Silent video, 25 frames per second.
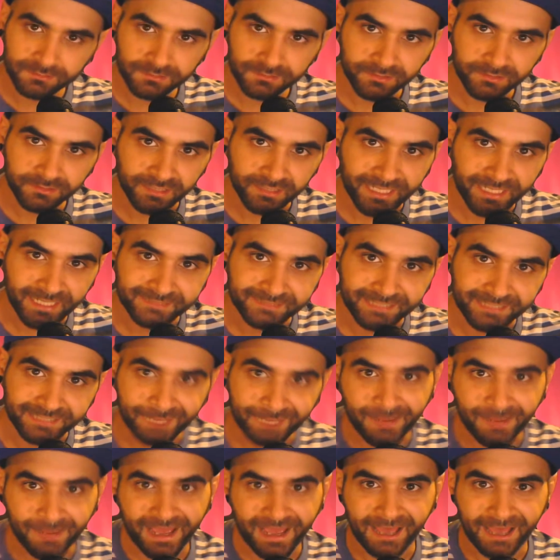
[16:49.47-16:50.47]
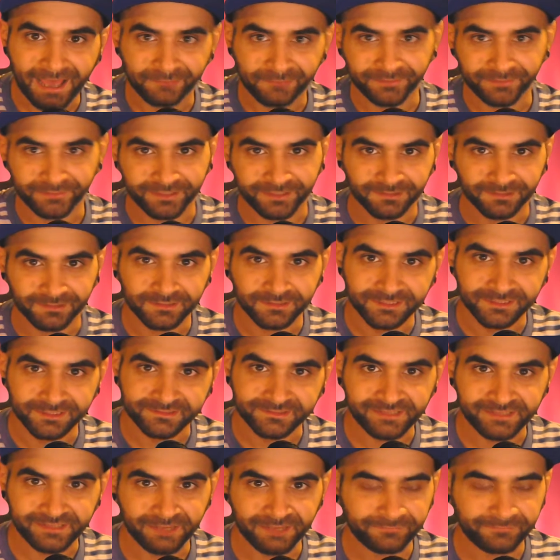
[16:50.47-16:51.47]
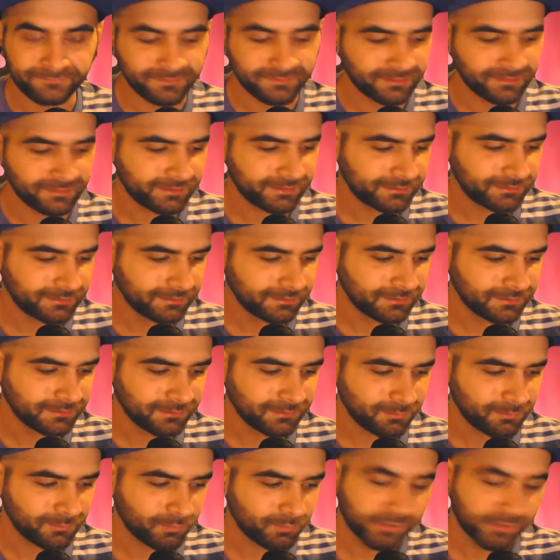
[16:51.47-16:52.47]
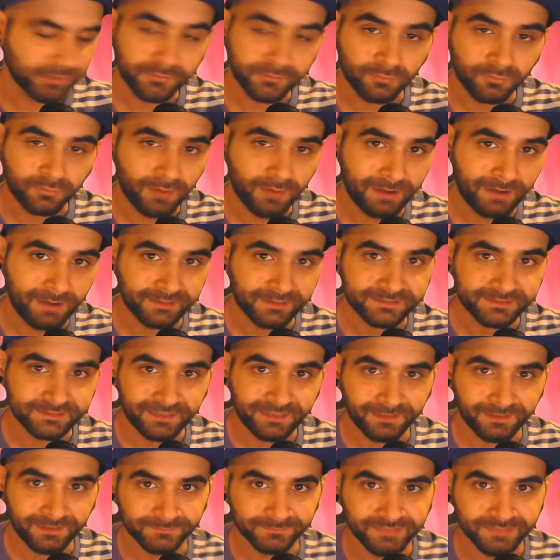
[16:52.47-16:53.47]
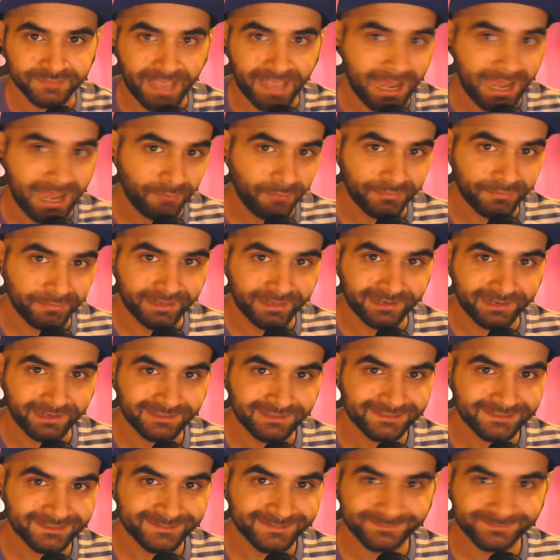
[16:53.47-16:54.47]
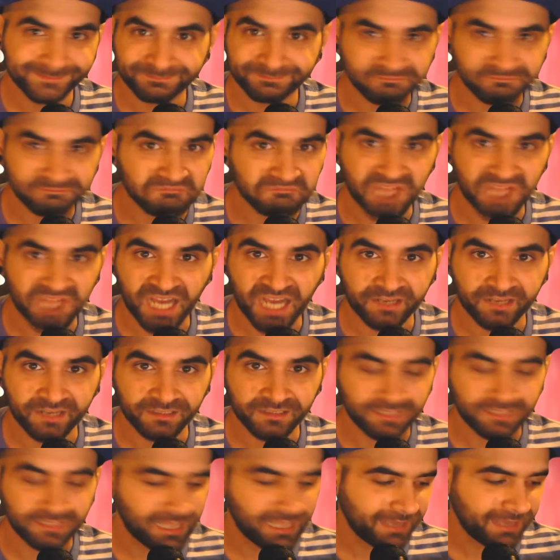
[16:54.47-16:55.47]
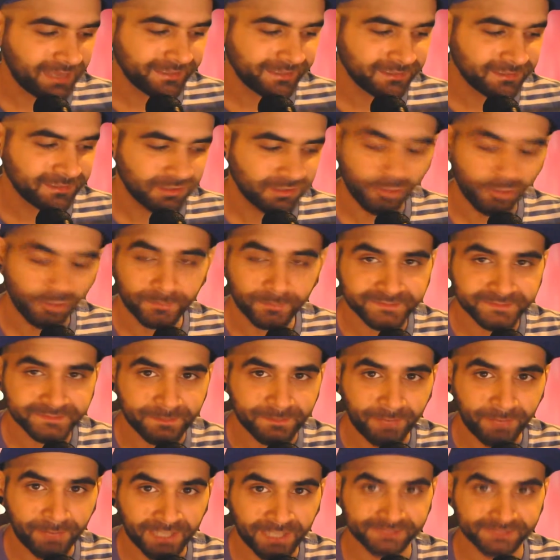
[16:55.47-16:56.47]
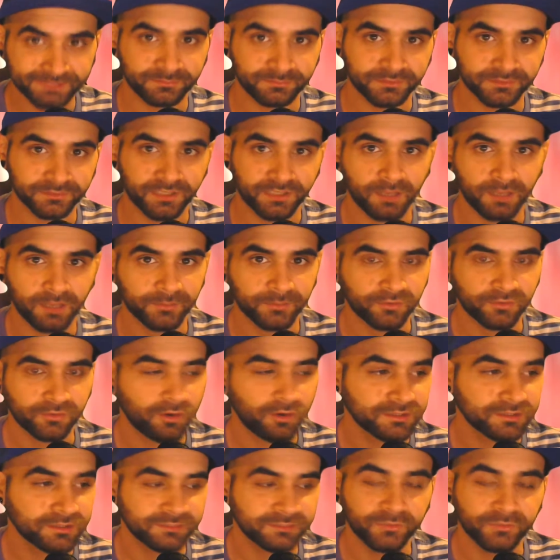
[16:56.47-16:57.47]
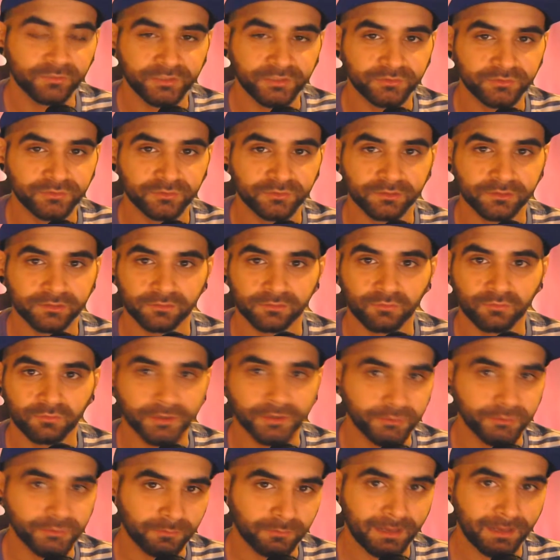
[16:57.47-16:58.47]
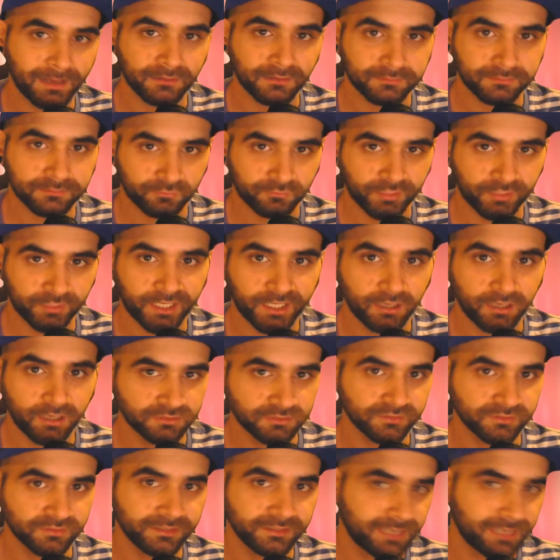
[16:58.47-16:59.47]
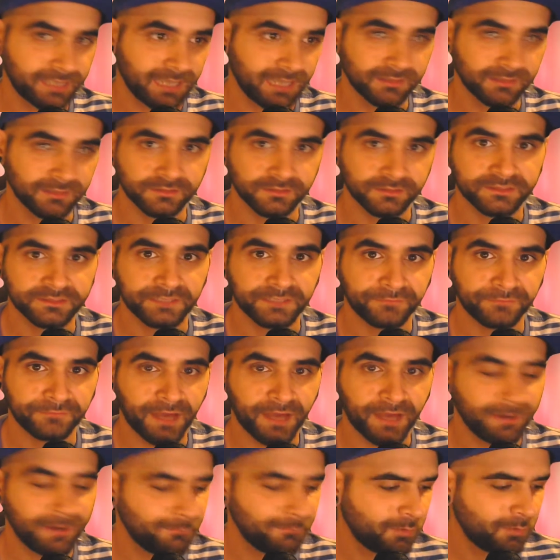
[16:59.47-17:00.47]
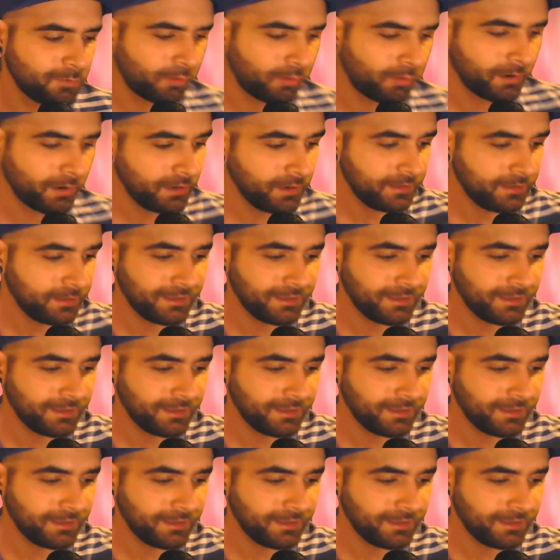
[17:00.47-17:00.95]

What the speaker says: Last game I have here is definitely one of the rarest games out there. Not gonna lie, almost impossible to come across, and when you do, it'll run you about $300, if not more.